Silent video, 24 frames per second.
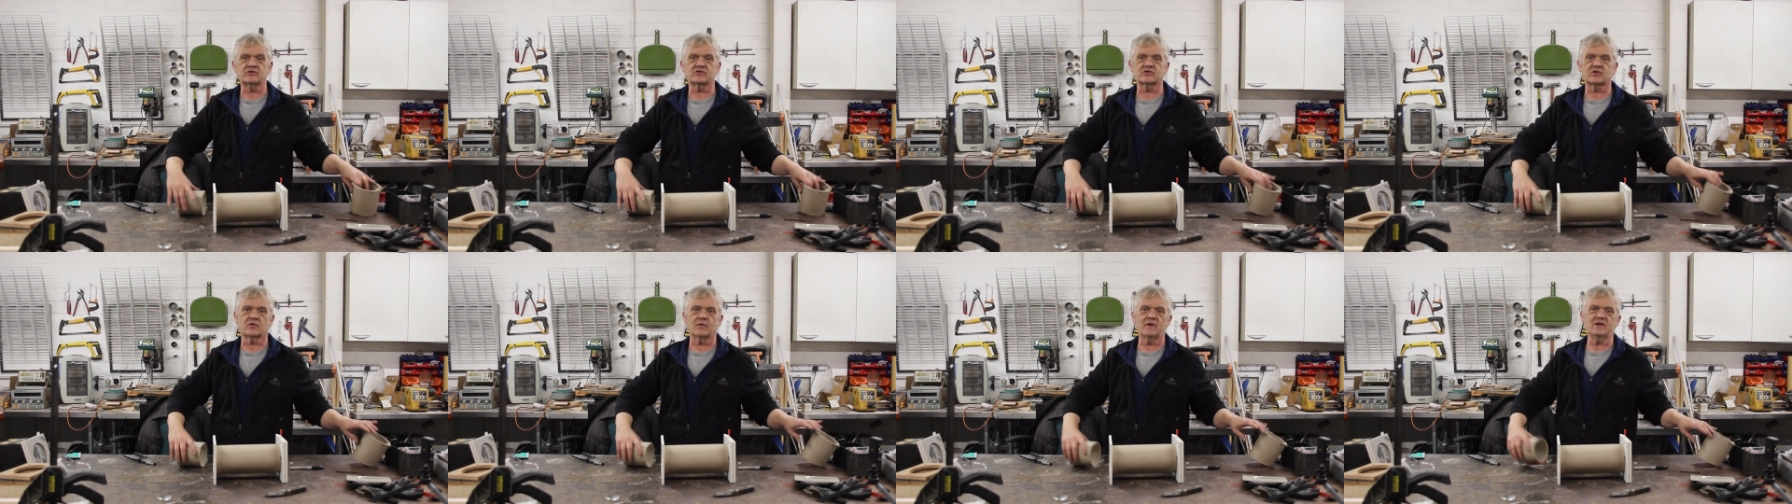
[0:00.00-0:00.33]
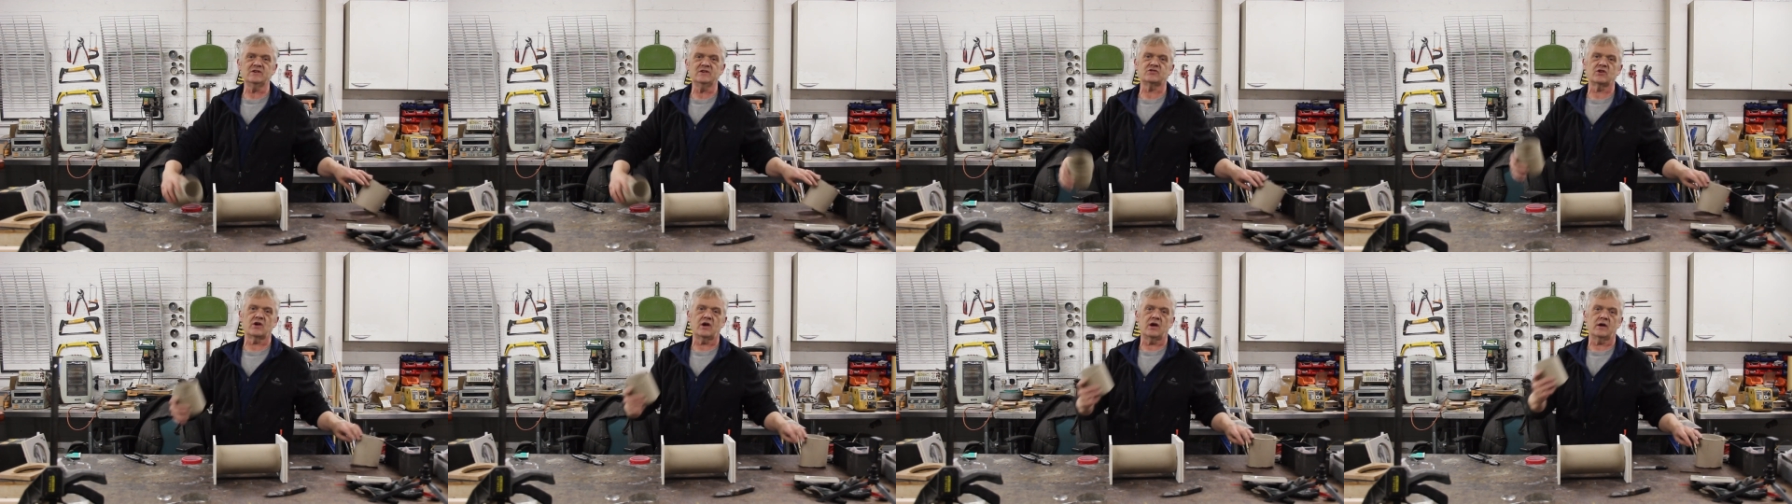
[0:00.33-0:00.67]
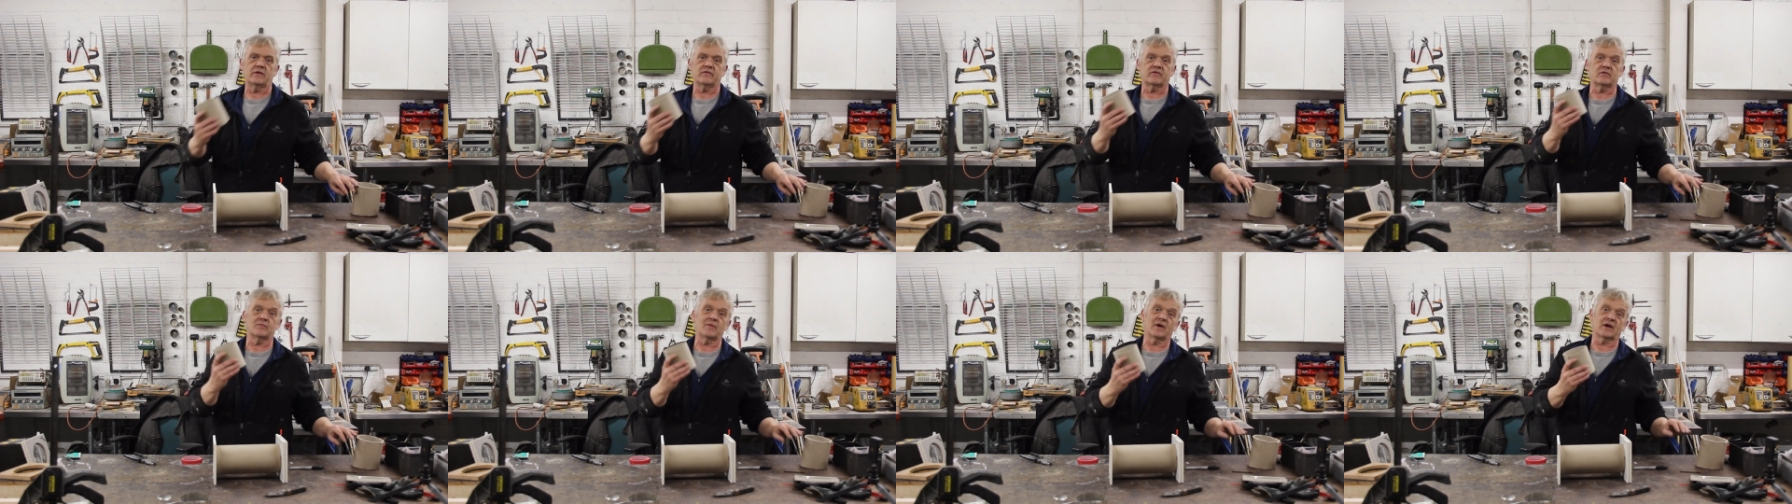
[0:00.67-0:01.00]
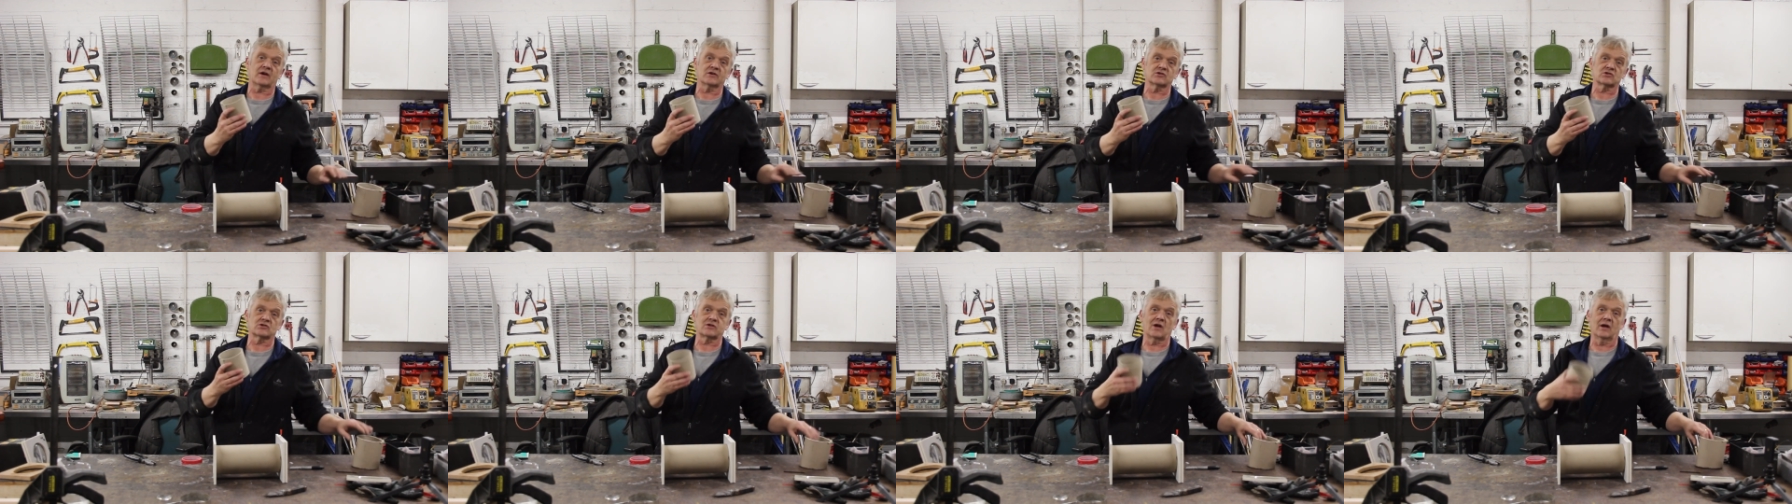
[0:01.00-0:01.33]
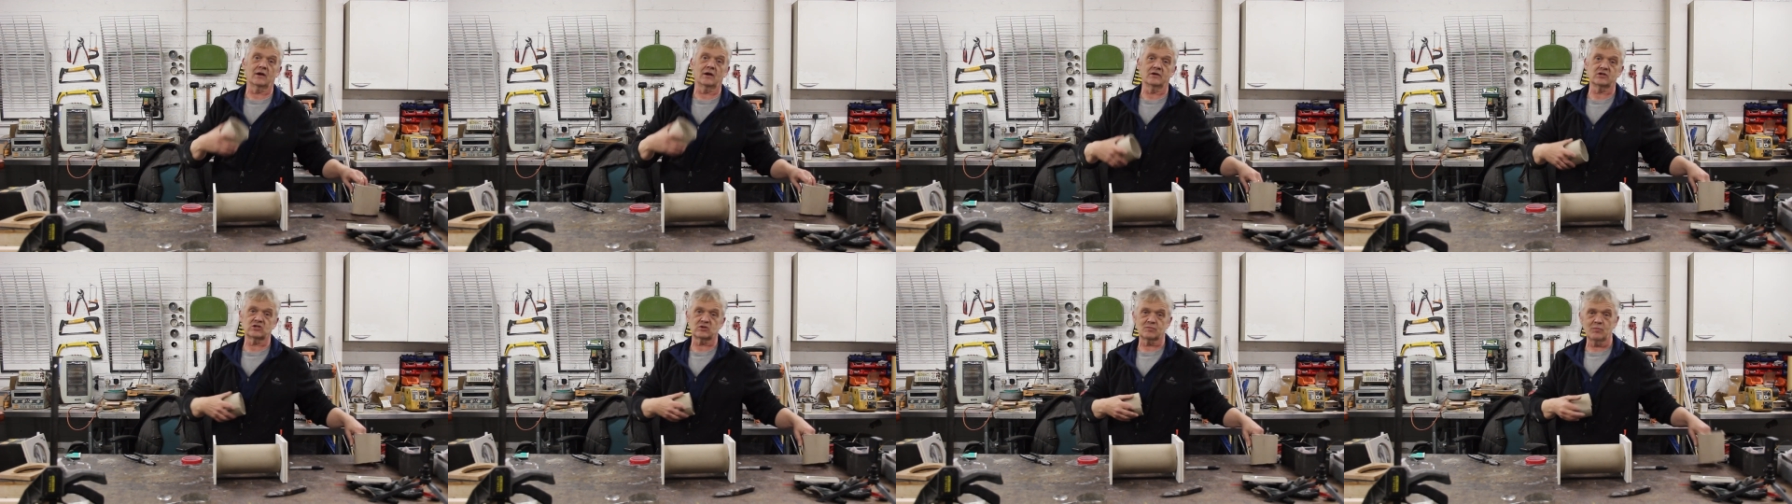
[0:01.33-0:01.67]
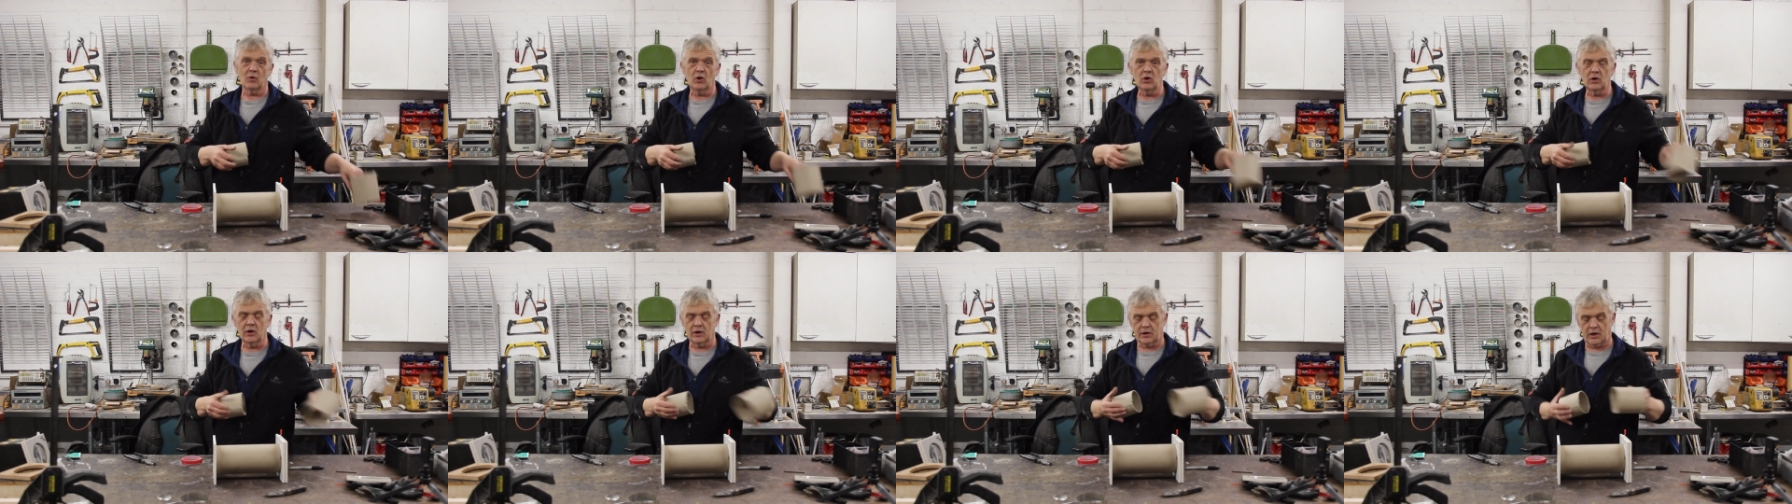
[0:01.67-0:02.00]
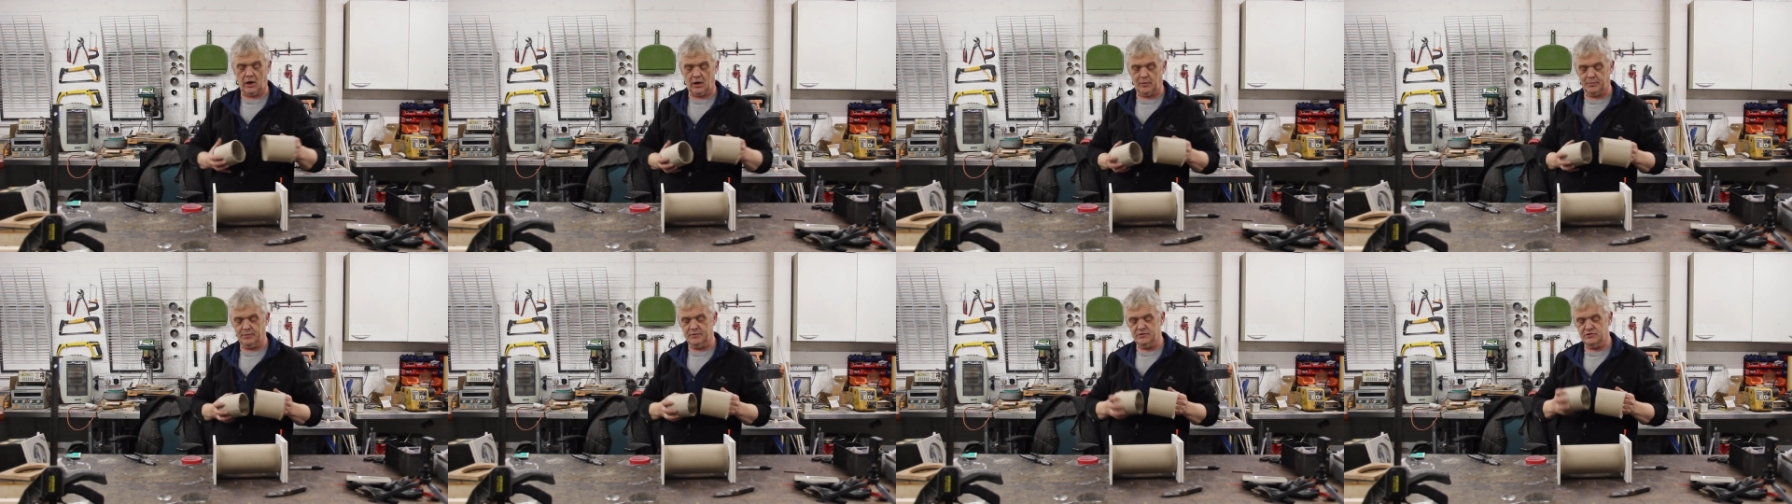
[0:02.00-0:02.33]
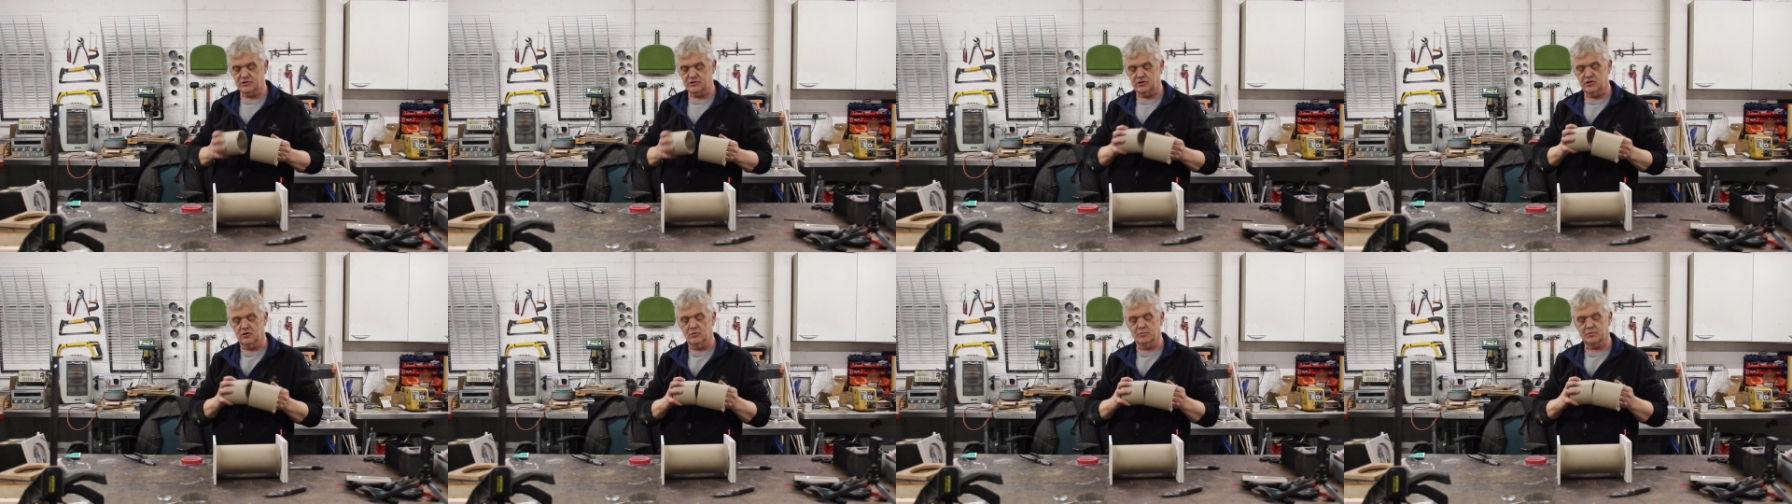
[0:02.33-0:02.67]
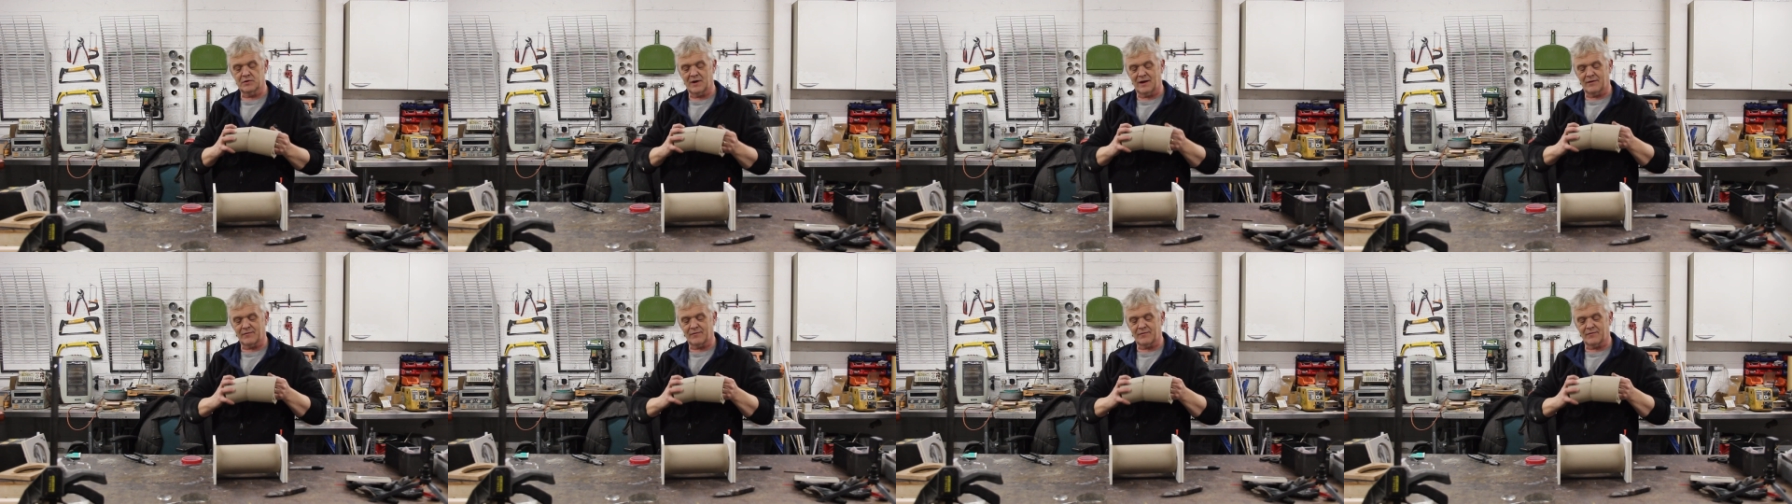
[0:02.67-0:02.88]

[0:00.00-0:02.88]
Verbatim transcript: squeezed it in to make a slightly smaller carpet tube.